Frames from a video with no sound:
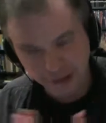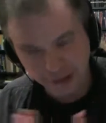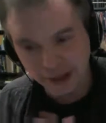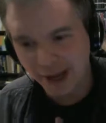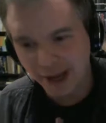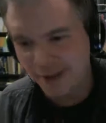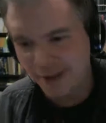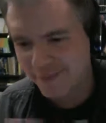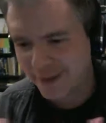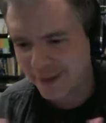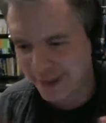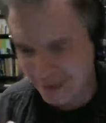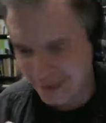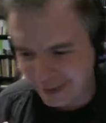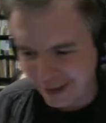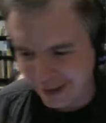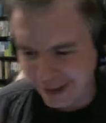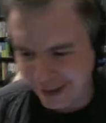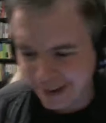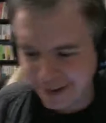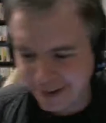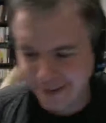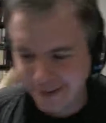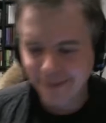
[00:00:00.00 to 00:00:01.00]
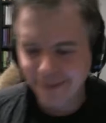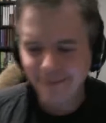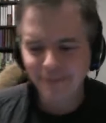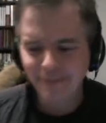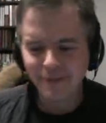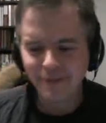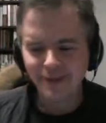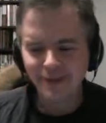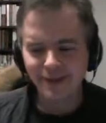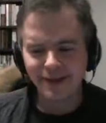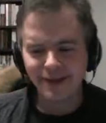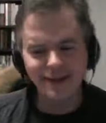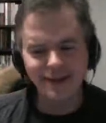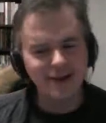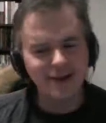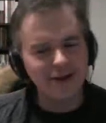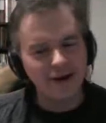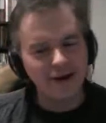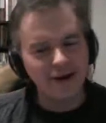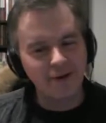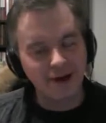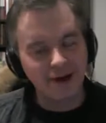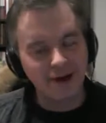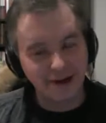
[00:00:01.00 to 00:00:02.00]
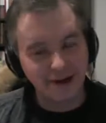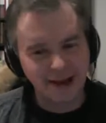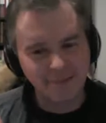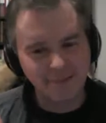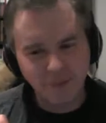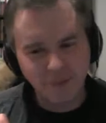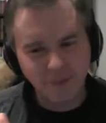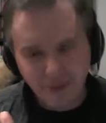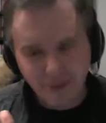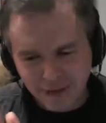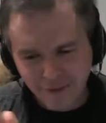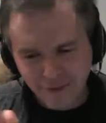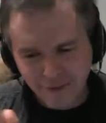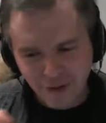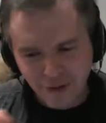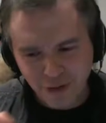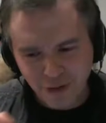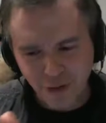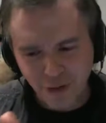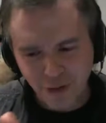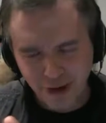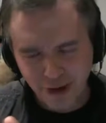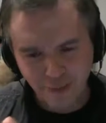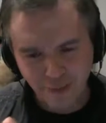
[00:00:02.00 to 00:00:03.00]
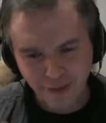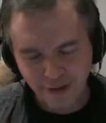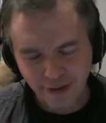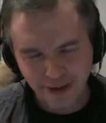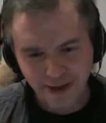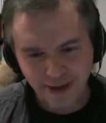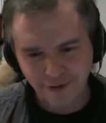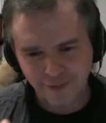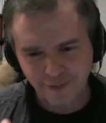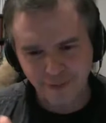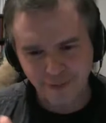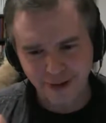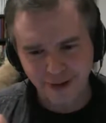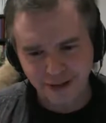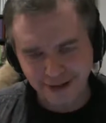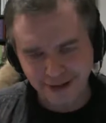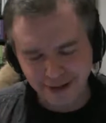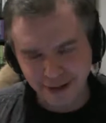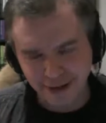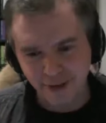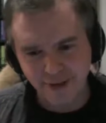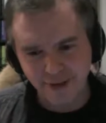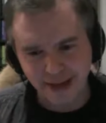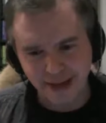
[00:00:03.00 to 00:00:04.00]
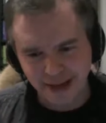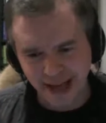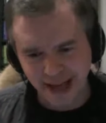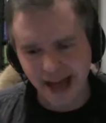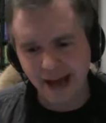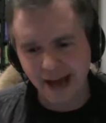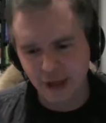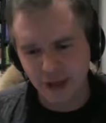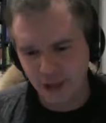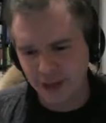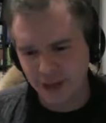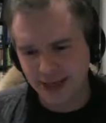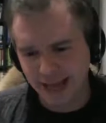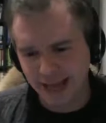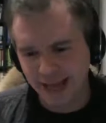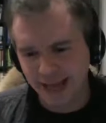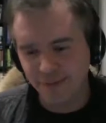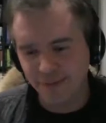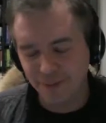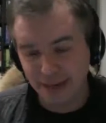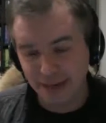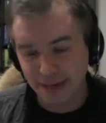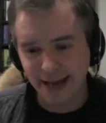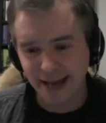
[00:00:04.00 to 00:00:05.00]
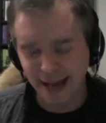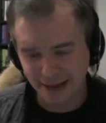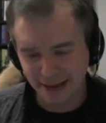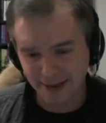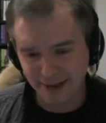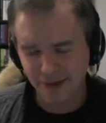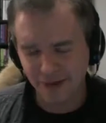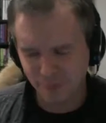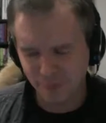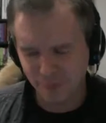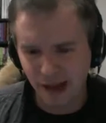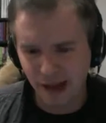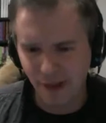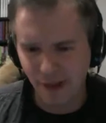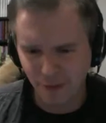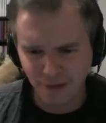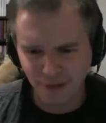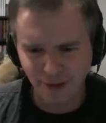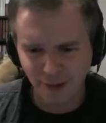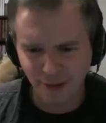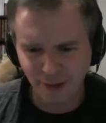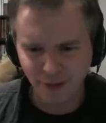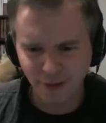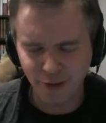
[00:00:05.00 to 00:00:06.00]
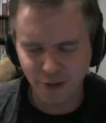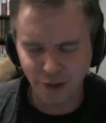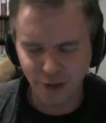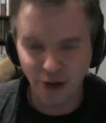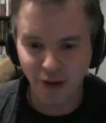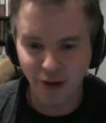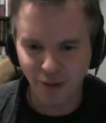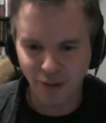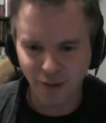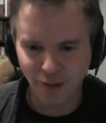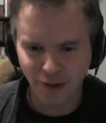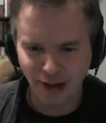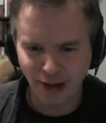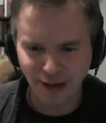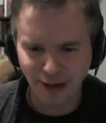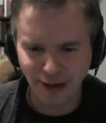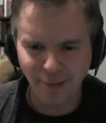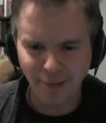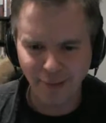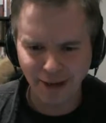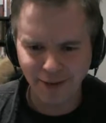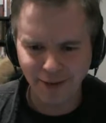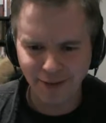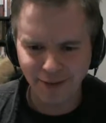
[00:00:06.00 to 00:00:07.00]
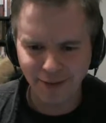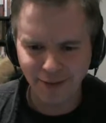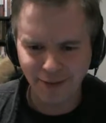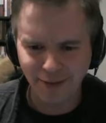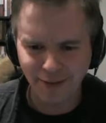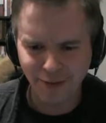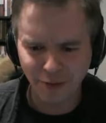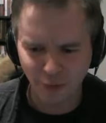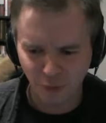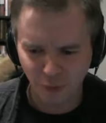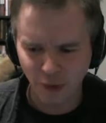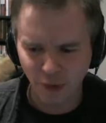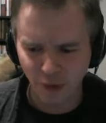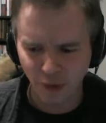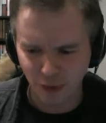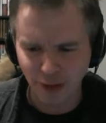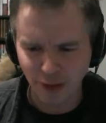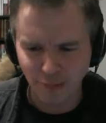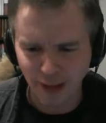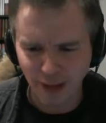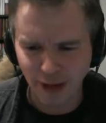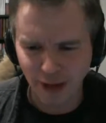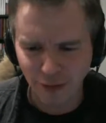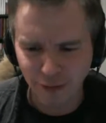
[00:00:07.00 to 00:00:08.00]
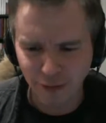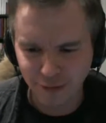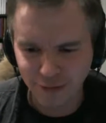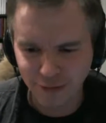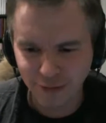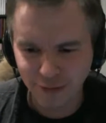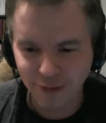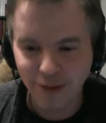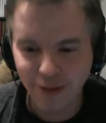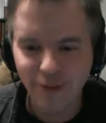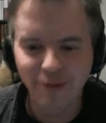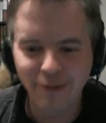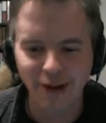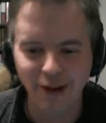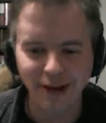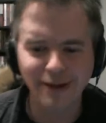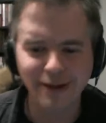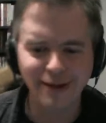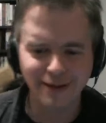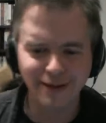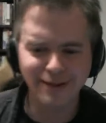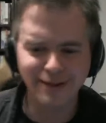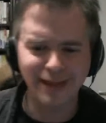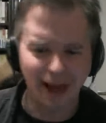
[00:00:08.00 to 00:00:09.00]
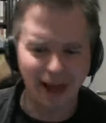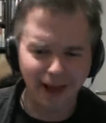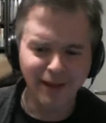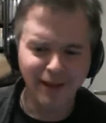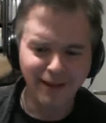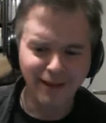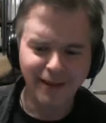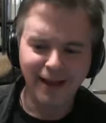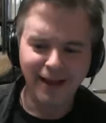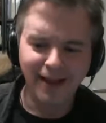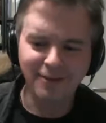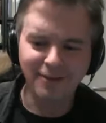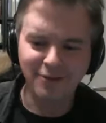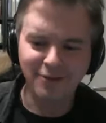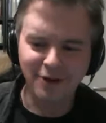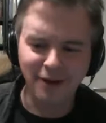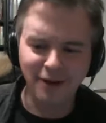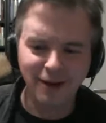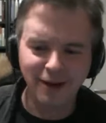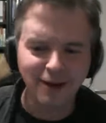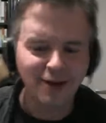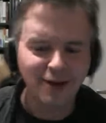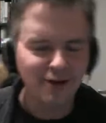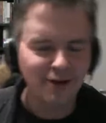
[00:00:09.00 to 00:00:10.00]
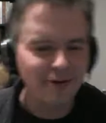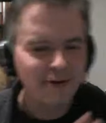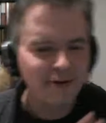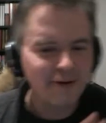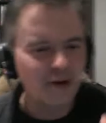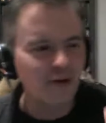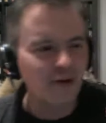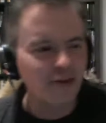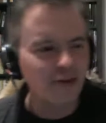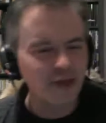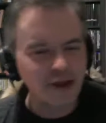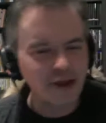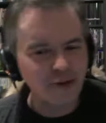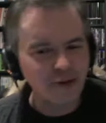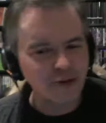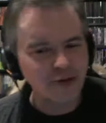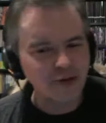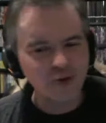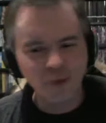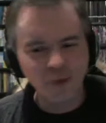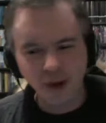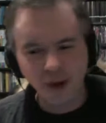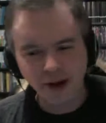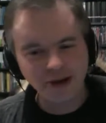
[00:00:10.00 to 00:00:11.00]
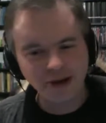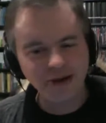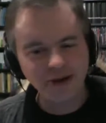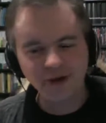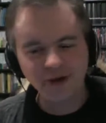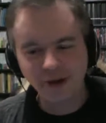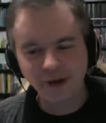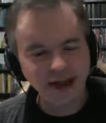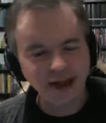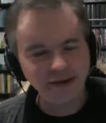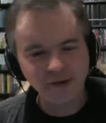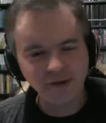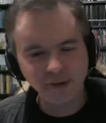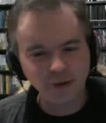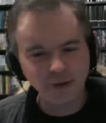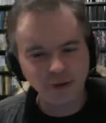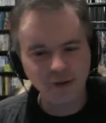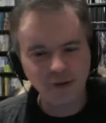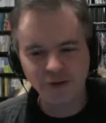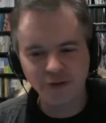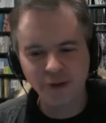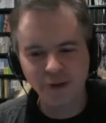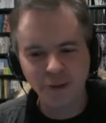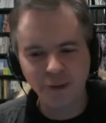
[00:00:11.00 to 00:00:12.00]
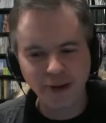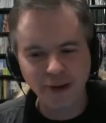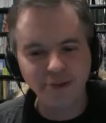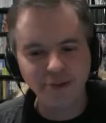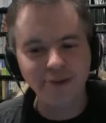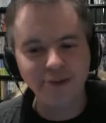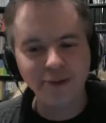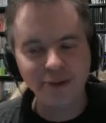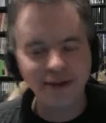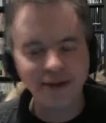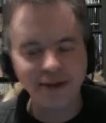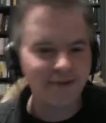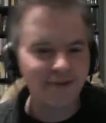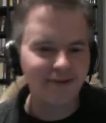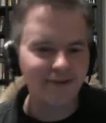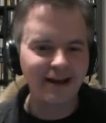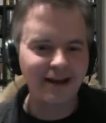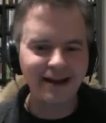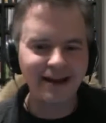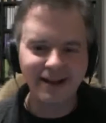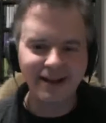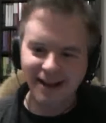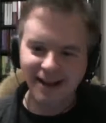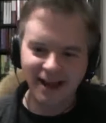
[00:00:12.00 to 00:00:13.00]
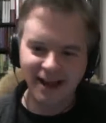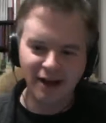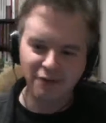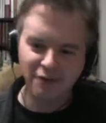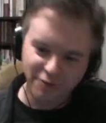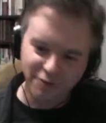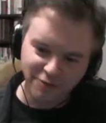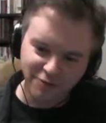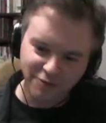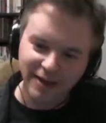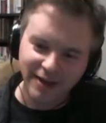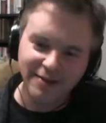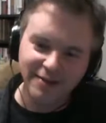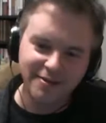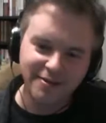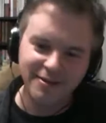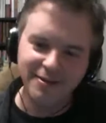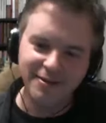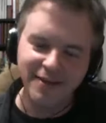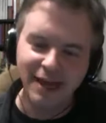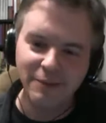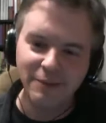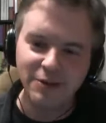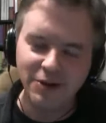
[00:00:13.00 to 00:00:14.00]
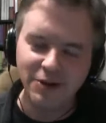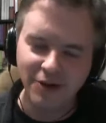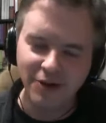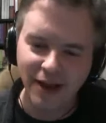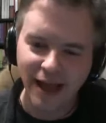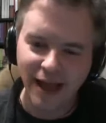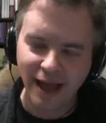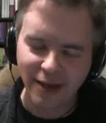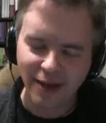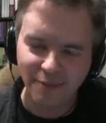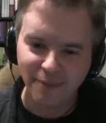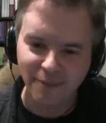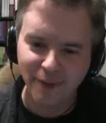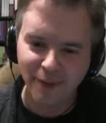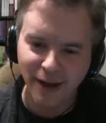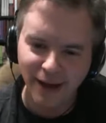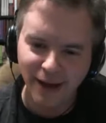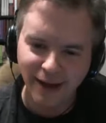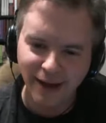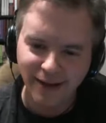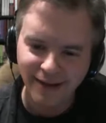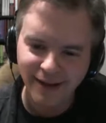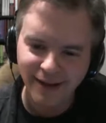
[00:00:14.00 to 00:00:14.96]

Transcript: I mean, like, okay, believe what you want to believe, but, that actually can't be enacted in politics, right? I mean, the world that matters, right? Yeah. So, go think what you want in your head, you little Stoics, right? Have your fantasy time in your head, but,